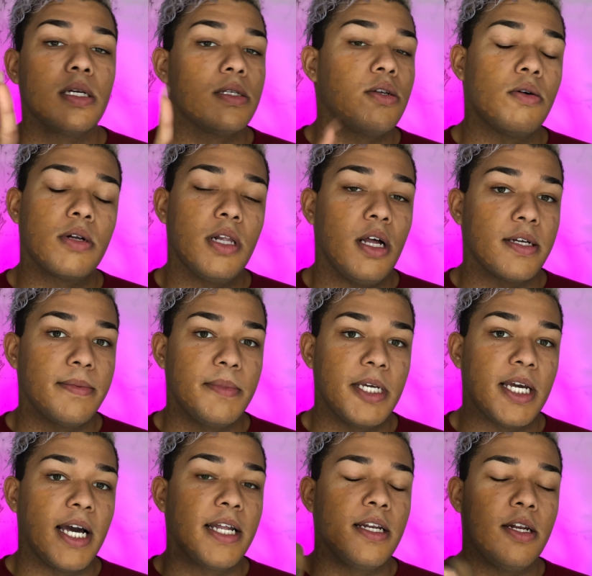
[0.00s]
Don't clock
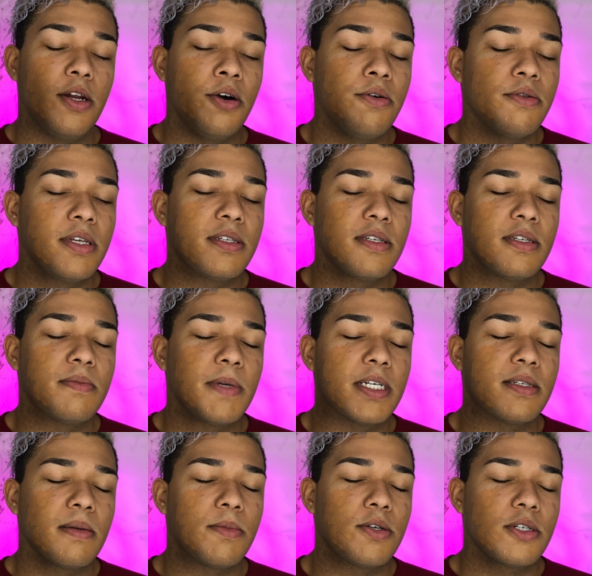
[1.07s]
me. I know this is my
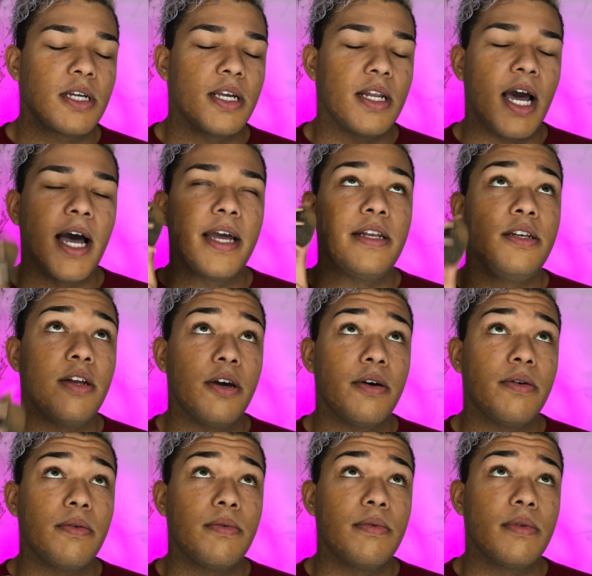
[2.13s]
summer shade. I
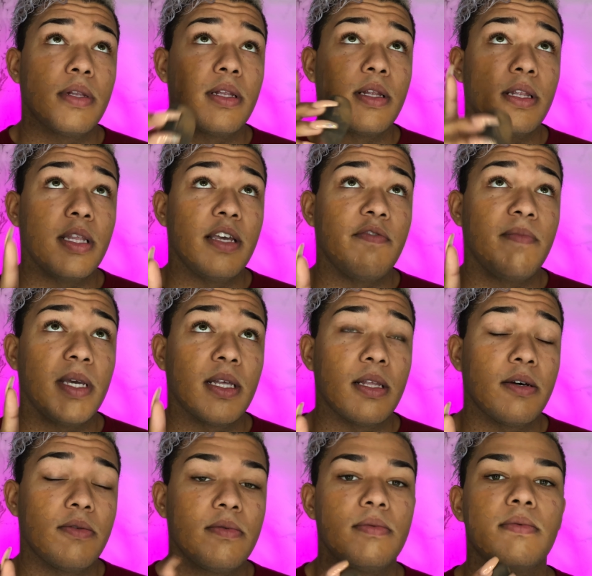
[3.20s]
know. Leave me
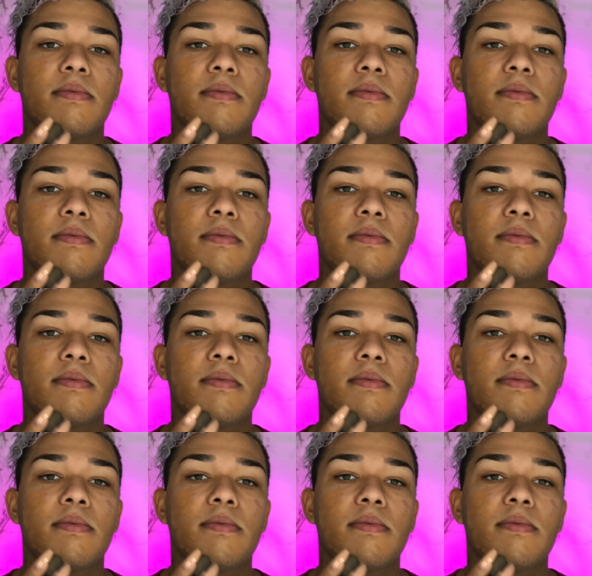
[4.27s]
alone.